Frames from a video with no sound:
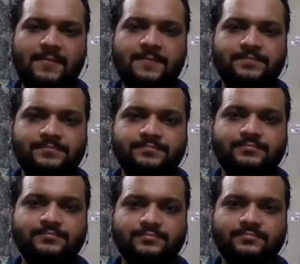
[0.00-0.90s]
I
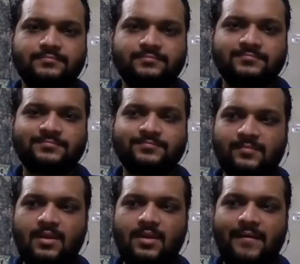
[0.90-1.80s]
mean,
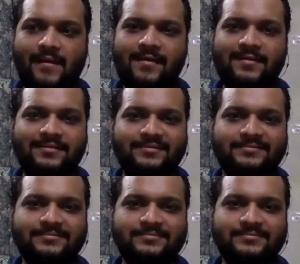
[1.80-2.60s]
the lyrics are really,